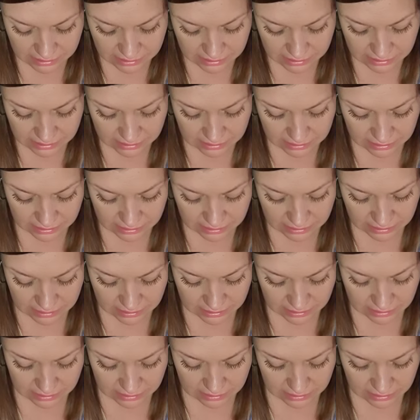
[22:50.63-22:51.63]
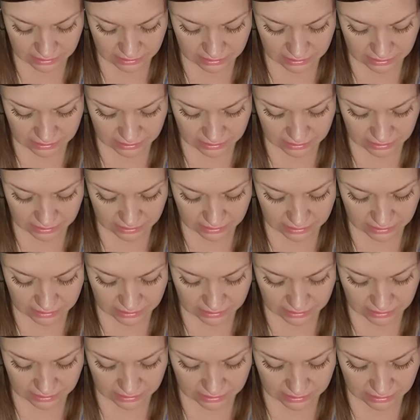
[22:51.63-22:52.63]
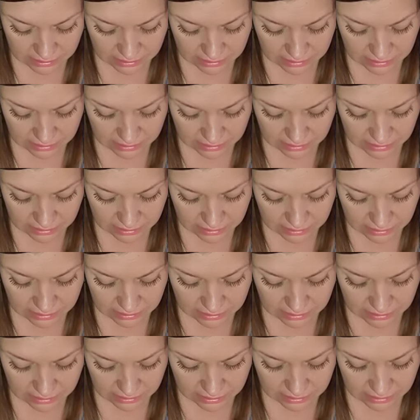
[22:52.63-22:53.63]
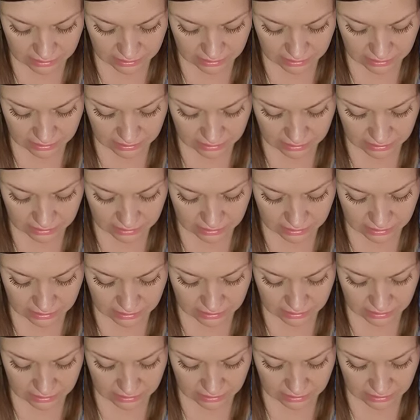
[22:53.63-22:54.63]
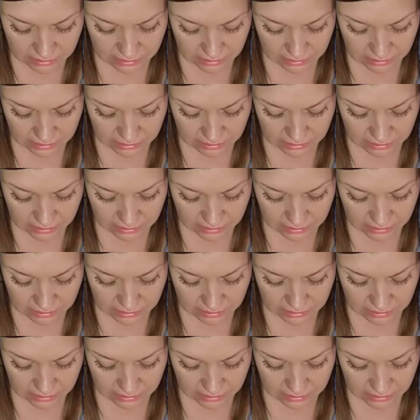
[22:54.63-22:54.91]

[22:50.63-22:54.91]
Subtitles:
(silence)